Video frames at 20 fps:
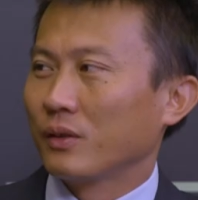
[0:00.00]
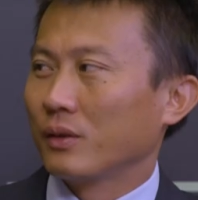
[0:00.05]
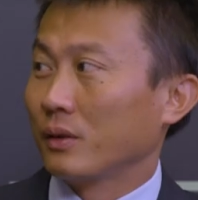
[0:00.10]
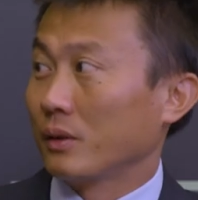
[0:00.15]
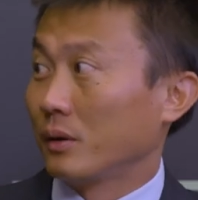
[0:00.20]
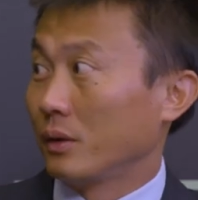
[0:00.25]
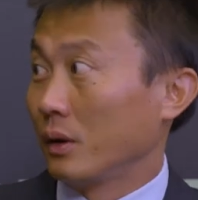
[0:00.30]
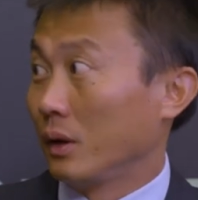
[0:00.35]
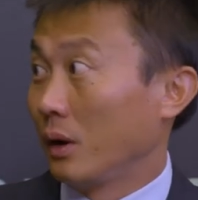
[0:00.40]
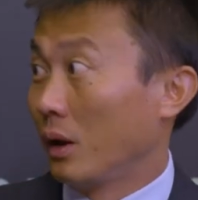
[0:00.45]

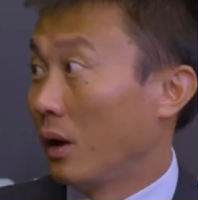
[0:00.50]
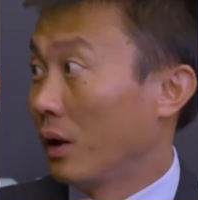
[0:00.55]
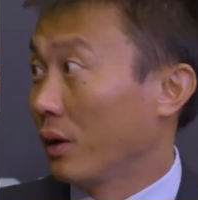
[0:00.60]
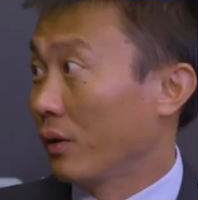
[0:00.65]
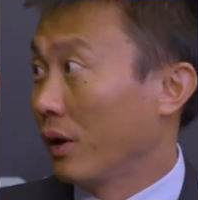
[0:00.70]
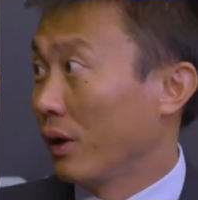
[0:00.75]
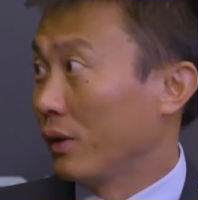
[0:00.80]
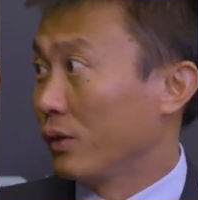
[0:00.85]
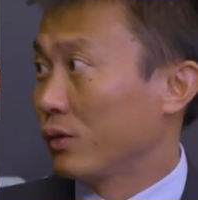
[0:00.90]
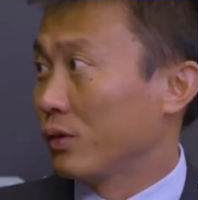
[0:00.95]
a lot
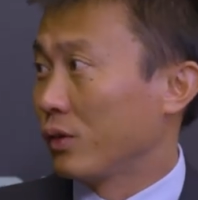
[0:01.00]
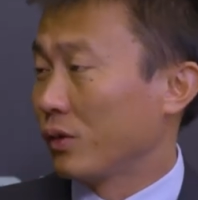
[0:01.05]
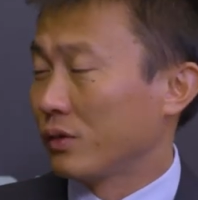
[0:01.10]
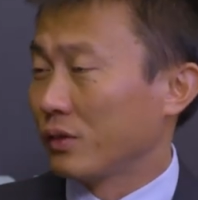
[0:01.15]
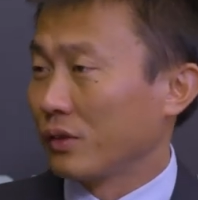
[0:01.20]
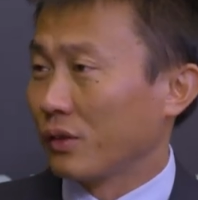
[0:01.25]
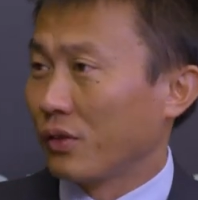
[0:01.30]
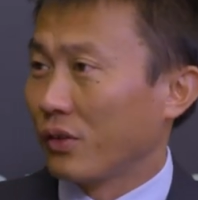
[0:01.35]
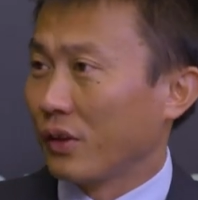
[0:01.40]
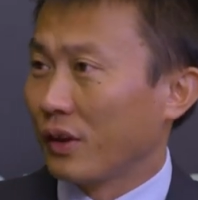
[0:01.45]
of
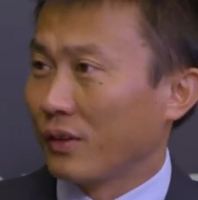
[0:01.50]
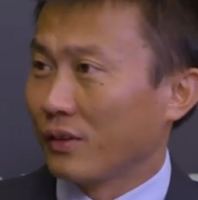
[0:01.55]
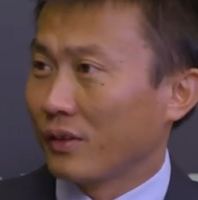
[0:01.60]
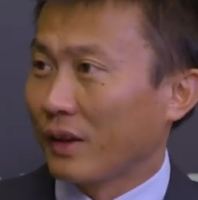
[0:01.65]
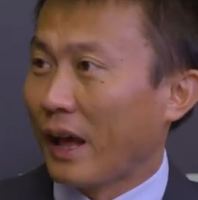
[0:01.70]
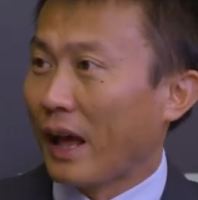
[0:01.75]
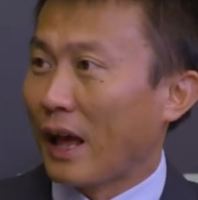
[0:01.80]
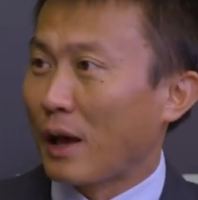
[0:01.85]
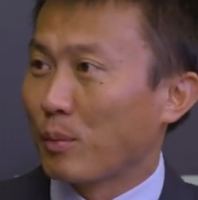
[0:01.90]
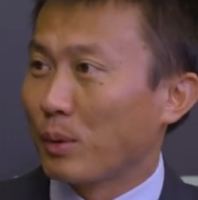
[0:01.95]
interesting things
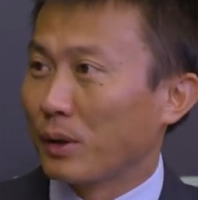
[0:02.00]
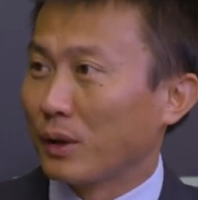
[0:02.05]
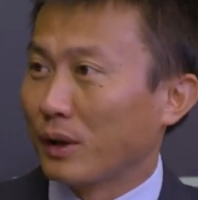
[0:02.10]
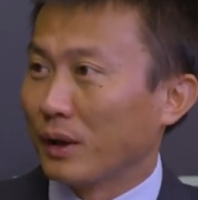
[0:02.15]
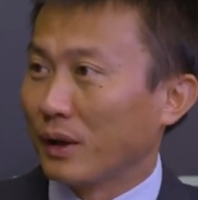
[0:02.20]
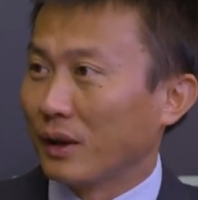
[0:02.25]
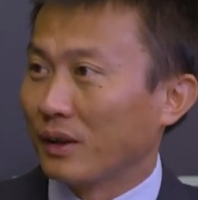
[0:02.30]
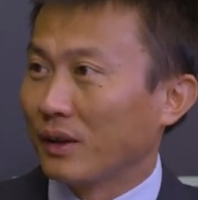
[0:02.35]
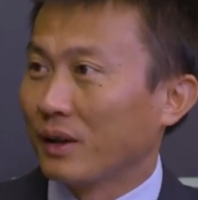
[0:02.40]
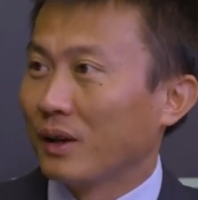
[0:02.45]

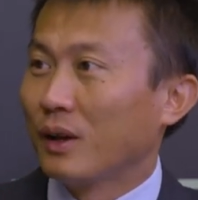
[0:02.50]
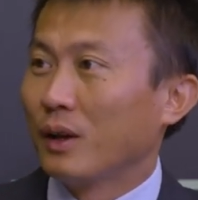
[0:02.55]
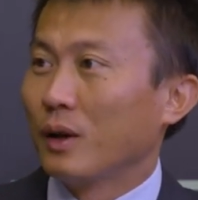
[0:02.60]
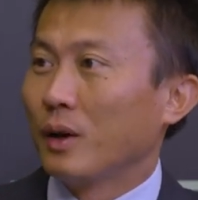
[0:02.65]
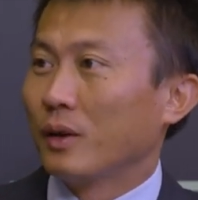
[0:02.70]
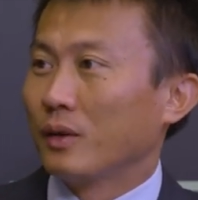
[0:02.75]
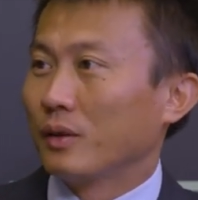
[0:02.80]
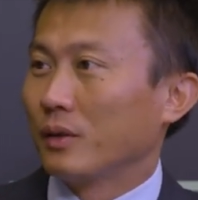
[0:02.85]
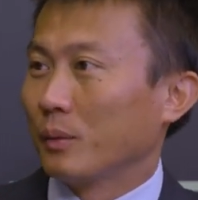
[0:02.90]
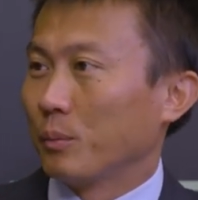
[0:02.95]
happening.
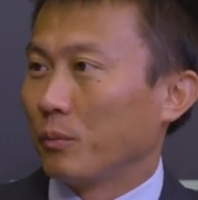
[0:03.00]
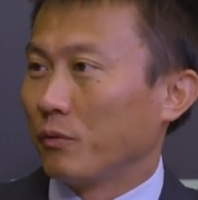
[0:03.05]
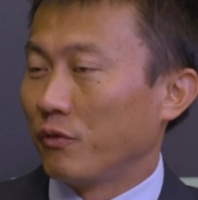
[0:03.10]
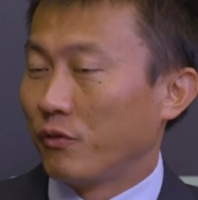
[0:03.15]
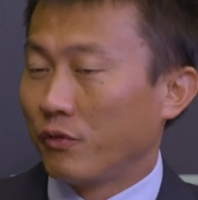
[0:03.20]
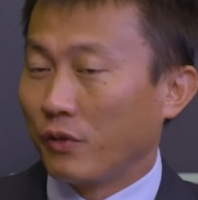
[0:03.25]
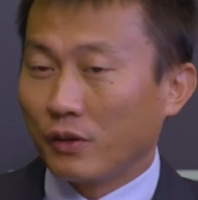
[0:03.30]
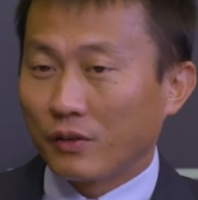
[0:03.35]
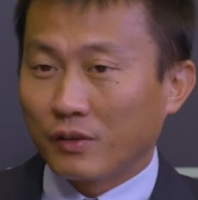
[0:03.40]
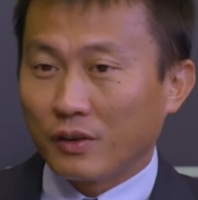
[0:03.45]
The
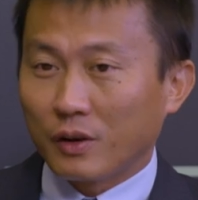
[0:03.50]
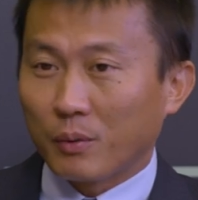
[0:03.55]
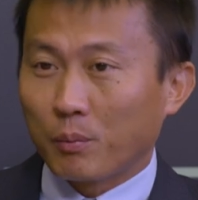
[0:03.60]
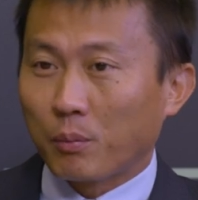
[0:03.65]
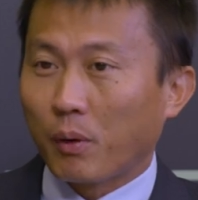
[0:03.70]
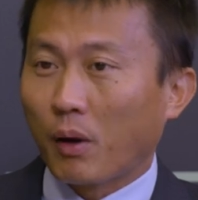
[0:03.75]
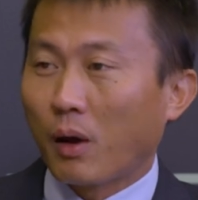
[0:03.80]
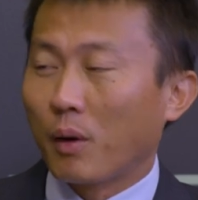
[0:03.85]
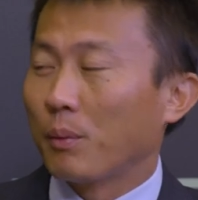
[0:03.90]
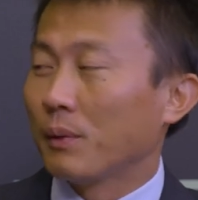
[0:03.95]
physical
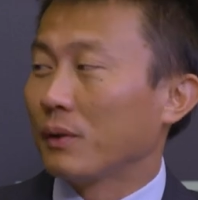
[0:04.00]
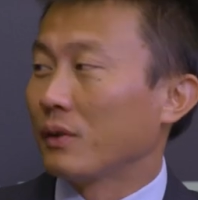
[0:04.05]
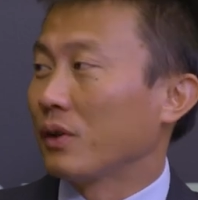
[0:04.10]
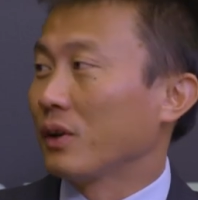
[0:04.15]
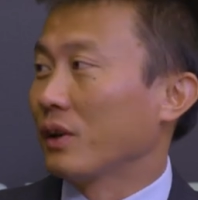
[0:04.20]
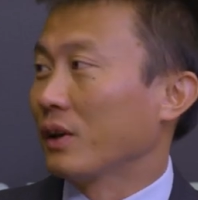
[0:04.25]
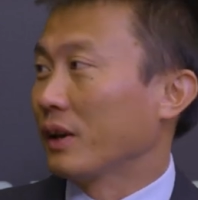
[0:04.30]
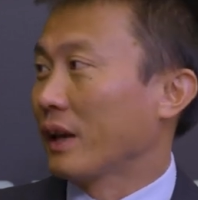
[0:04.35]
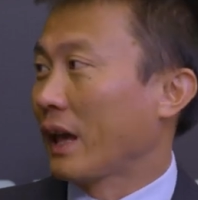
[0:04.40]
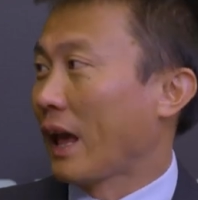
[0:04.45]

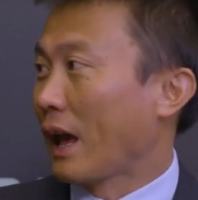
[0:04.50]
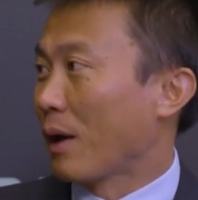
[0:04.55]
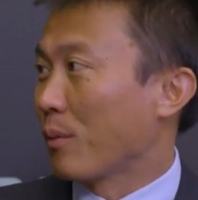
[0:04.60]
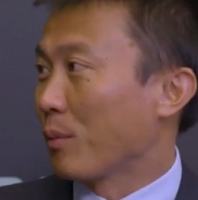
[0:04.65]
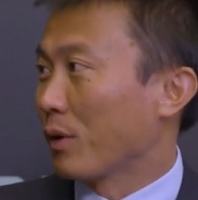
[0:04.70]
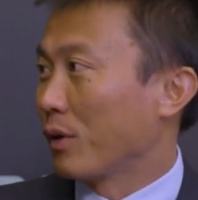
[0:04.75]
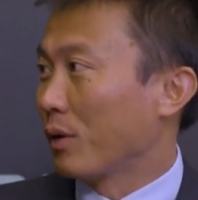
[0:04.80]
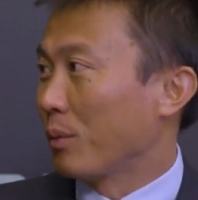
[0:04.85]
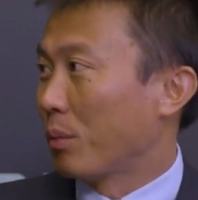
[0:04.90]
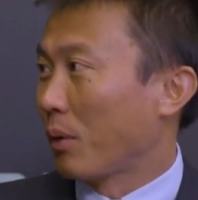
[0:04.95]
property,
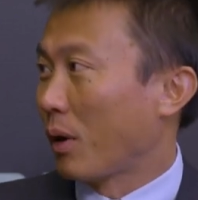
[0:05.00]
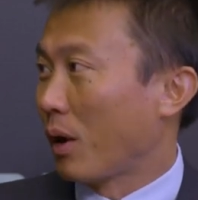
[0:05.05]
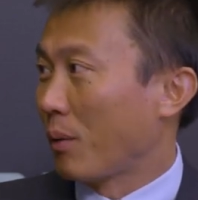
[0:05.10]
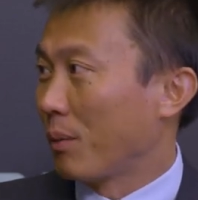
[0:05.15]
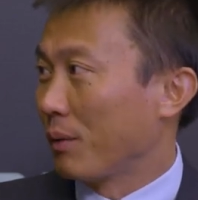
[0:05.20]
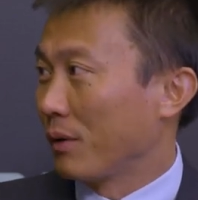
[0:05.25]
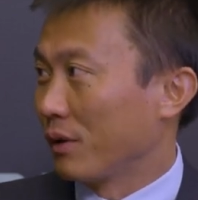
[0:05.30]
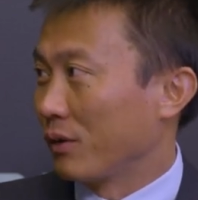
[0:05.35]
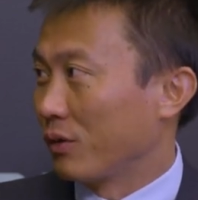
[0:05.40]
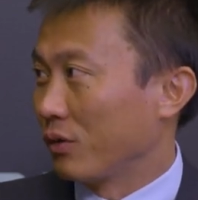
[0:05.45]
chemical
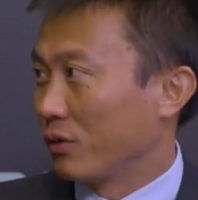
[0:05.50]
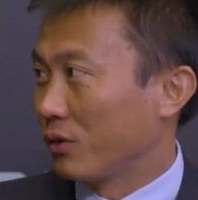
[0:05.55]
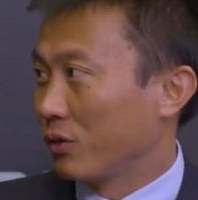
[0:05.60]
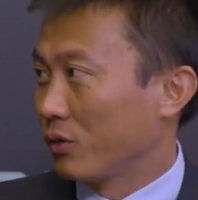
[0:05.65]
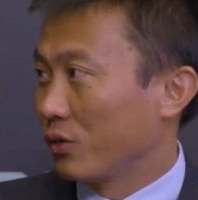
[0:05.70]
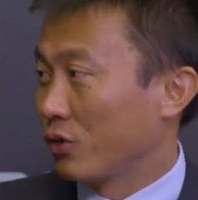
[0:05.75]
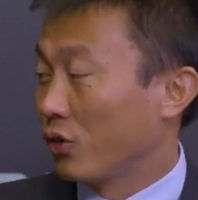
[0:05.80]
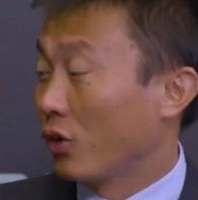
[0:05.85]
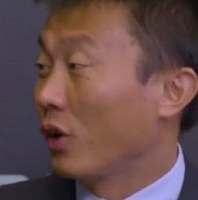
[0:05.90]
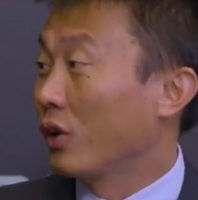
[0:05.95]
property
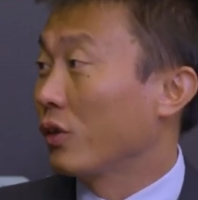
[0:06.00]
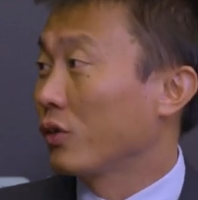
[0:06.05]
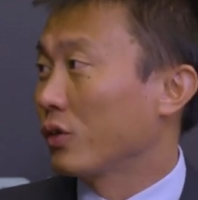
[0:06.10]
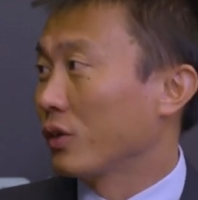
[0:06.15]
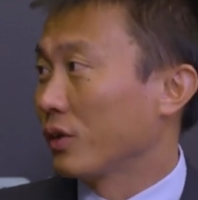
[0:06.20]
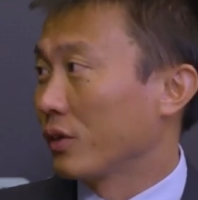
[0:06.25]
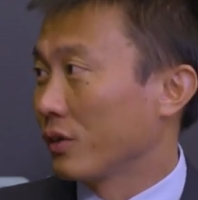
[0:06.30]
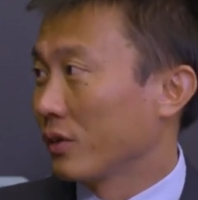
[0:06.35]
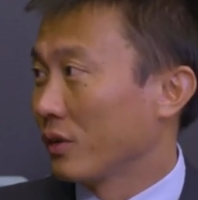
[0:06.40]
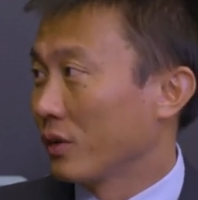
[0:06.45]

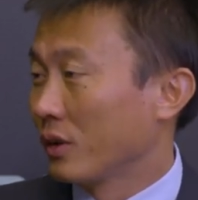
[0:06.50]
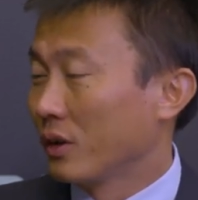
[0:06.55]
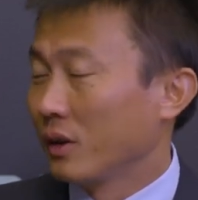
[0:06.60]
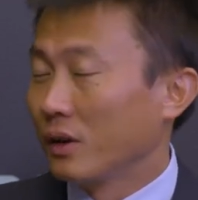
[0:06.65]
changes.